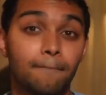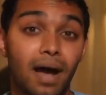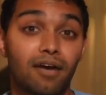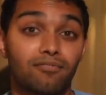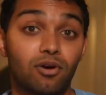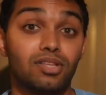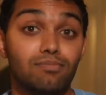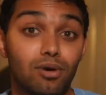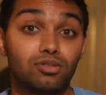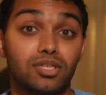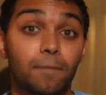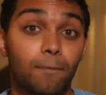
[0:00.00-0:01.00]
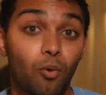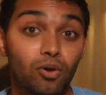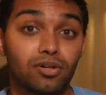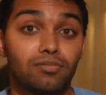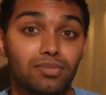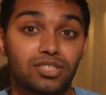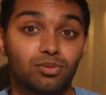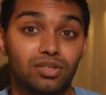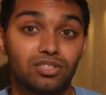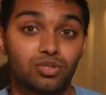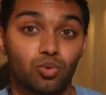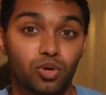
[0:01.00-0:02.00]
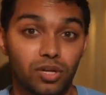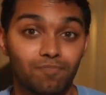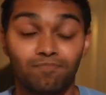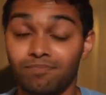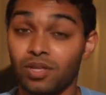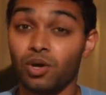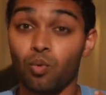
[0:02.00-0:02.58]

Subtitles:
by far the most important mystery in the story.